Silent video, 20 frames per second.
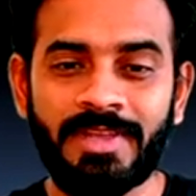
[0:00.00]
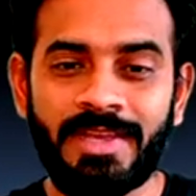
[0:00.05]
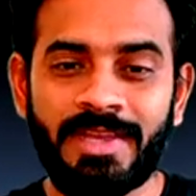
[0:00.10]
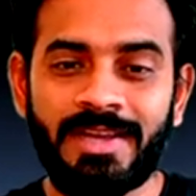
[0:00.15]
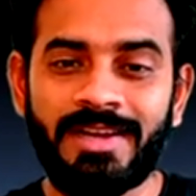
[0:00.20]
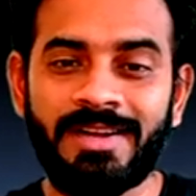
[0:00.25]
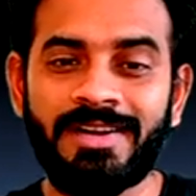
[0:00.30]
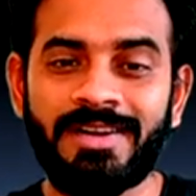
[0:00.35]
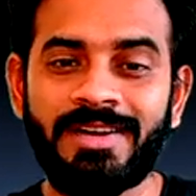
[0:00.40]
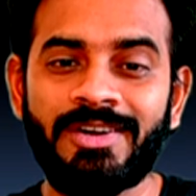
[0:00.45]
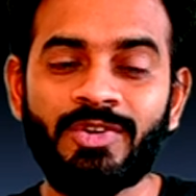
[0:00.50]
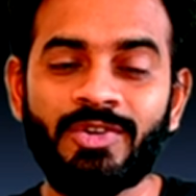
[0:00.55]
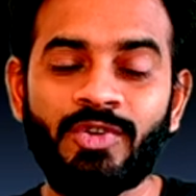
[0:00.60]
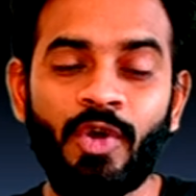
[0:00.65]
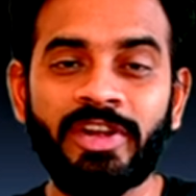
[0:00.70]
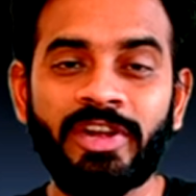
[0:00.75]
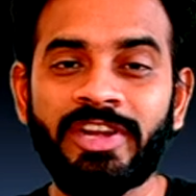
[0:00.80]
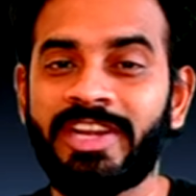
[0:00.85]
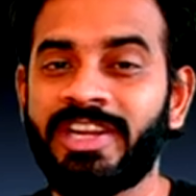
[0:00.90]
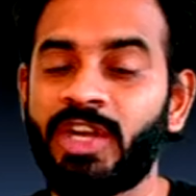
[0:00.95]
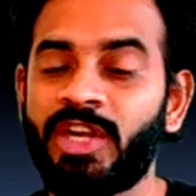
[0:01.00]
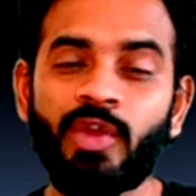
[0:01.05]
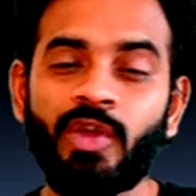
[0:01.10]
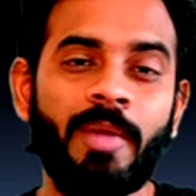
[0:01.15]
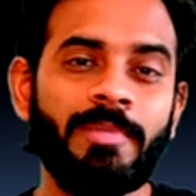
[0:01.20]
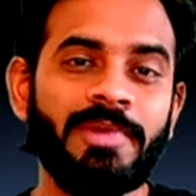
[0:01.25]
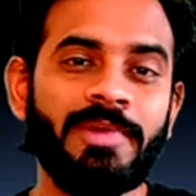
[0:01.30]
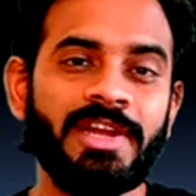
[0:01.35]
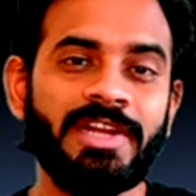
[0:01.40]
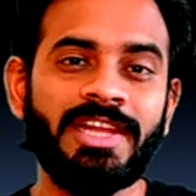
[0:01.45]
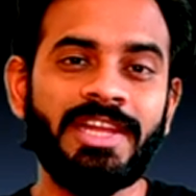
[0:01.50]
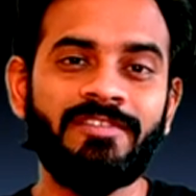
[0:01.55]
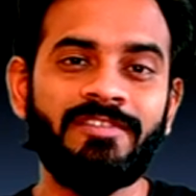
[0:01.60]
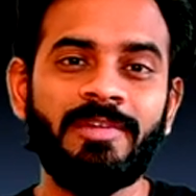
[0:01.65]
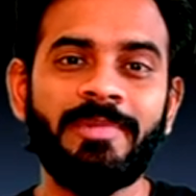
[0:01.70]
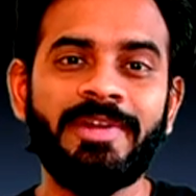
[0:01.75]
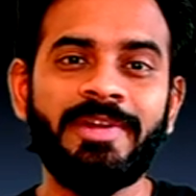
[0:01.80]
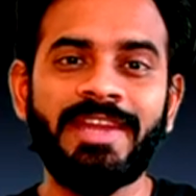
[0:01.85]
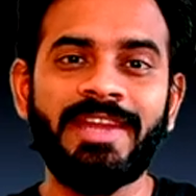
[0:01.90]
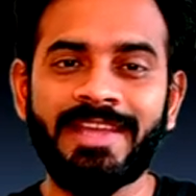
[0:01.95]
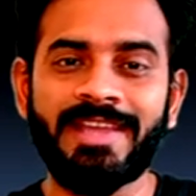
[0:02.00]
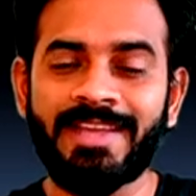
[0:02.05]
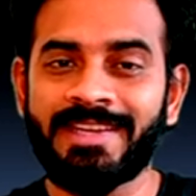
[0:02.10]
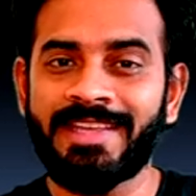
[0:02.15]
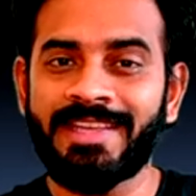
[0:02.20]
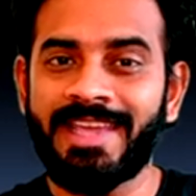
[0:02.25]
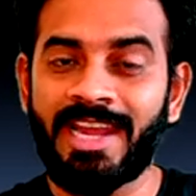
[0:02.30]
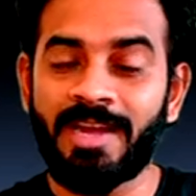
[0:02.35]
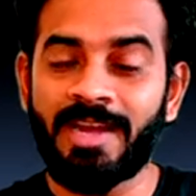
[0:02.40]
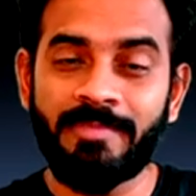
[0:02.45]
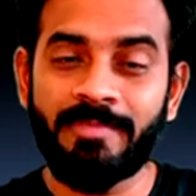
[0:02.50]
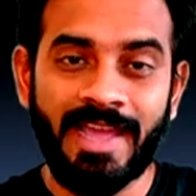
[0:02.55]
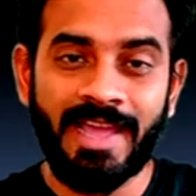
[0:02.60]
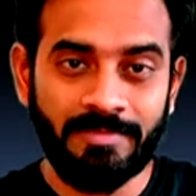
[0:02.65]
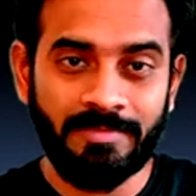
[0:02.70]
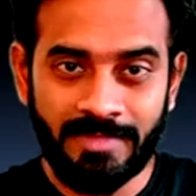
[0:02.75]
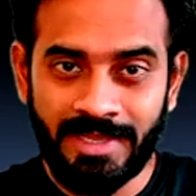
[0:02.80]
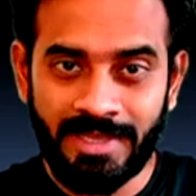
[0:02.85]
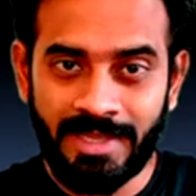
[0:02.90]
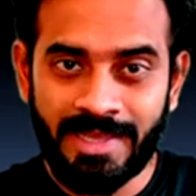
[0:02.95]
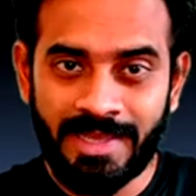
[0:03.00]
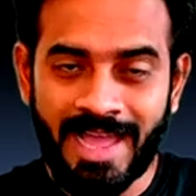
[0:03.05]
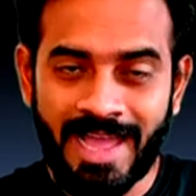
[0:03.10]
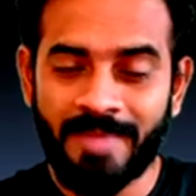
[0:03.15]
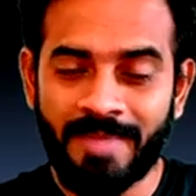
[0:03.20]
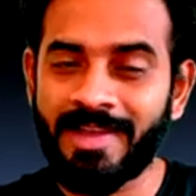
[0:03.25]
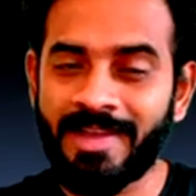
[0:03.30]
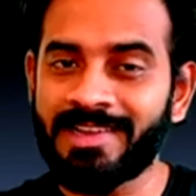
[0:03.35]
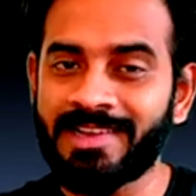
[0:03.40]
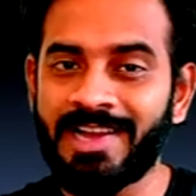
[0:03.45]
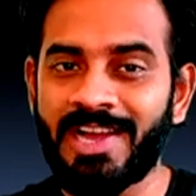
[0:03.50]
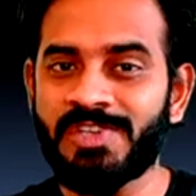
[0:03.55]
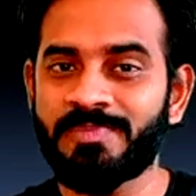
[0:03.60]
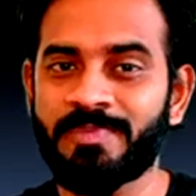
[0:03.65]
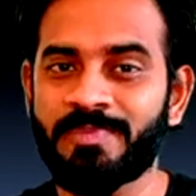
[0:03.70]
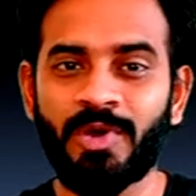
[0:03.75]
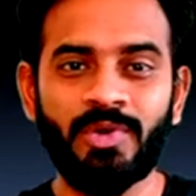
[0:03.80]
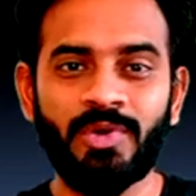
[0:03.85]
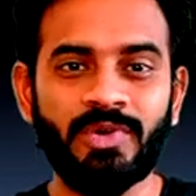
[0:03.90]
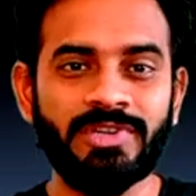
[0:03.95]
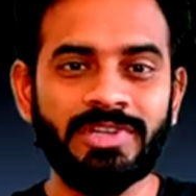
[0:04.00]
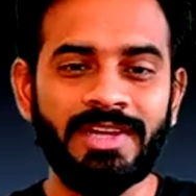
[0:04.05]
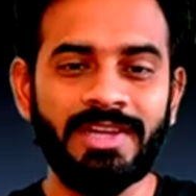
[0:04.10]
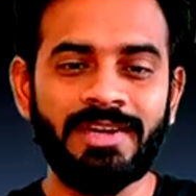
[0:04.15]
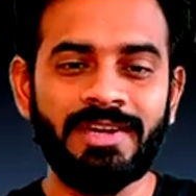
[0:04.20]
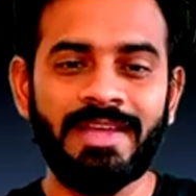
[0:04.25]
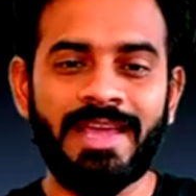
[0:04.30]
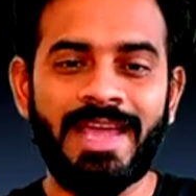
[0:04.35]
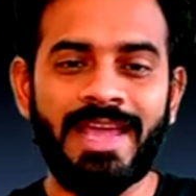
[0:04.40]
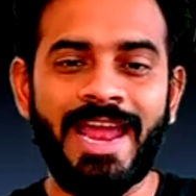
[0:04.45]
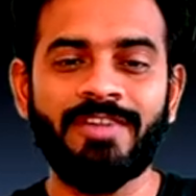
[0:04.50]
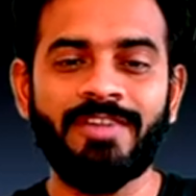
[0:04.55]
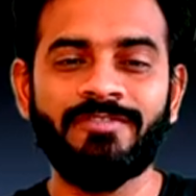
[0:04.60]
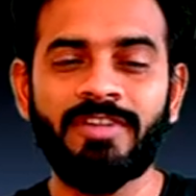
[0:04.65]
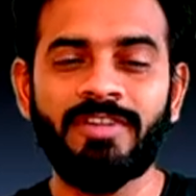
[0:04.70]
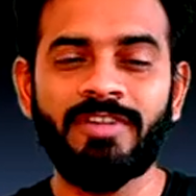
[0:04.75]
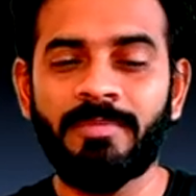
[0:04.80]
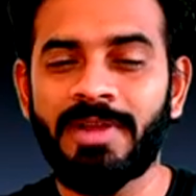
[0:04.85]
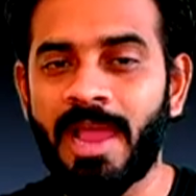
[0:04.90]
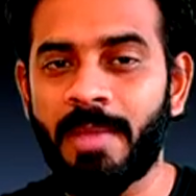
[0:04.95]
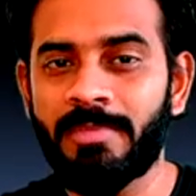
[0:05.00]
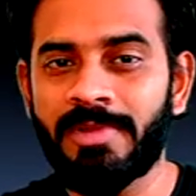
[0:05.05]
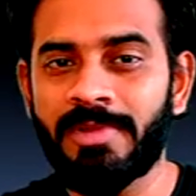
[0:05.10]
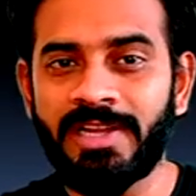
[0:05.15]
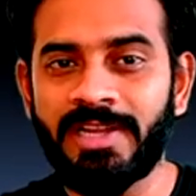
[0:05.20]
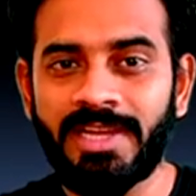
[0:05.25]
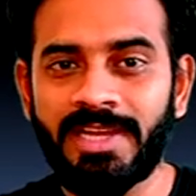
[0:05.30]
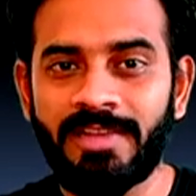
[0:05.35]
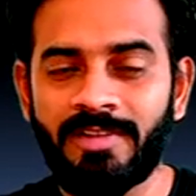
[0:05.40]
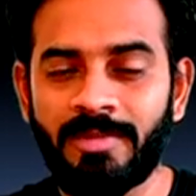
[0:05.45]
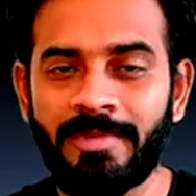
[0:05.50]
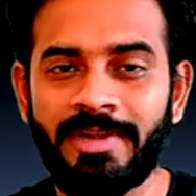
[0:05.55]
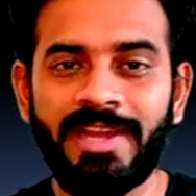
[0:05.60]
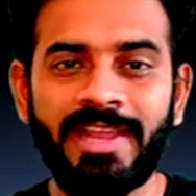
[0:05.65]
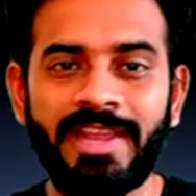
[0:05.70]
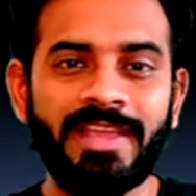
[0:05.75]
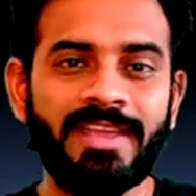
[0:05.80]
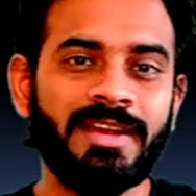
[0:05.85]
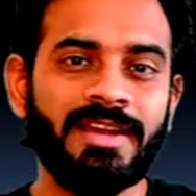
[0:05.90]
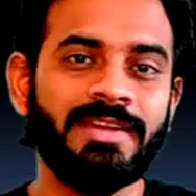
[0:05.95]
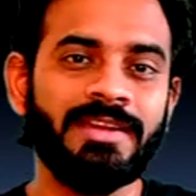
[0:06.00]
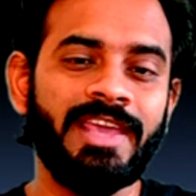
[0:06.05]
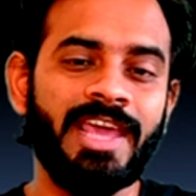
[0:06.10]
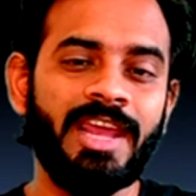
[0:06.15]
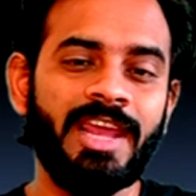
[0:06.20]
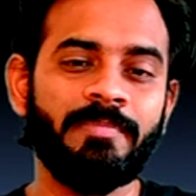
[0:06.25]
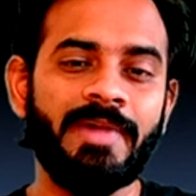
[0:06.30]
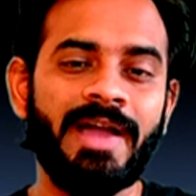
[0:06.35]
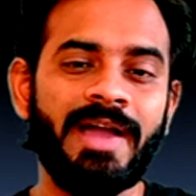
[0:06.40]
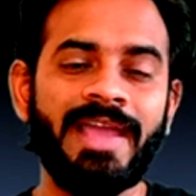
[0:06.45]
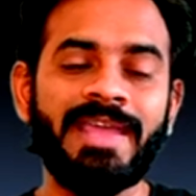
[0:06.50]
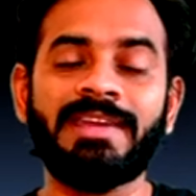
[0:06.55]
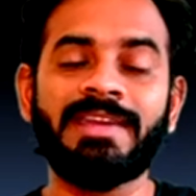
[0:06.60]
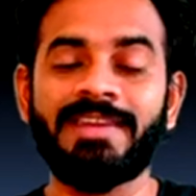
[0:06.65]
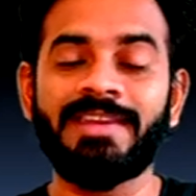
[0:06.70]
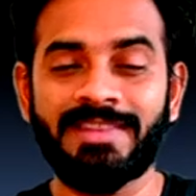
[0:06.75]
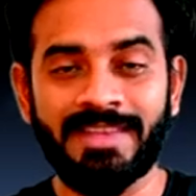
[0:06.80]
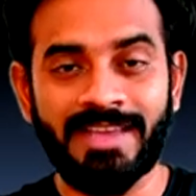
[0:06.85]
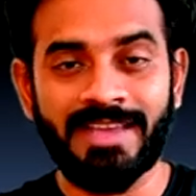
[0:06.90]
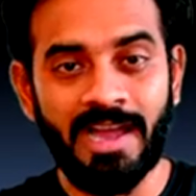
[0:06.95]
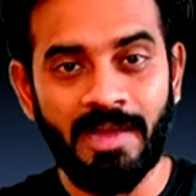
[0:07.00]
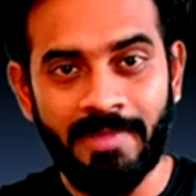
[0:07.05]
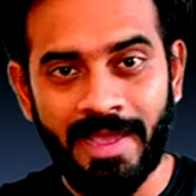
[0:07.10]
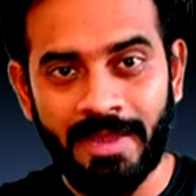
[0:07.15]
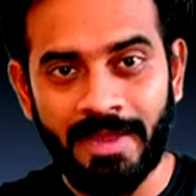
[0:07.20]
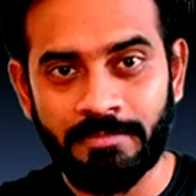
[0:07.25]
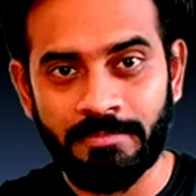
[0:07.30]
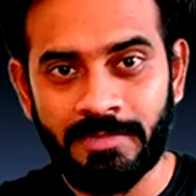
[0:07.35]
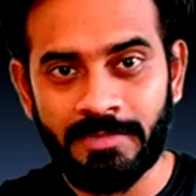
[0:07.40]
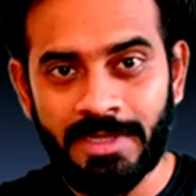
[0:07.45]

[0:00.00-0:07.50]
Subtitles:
Quantitative ability will be taken care by me, I'm Akash Pahurkar, and verbal ability will be taken care by Nitika ma'am.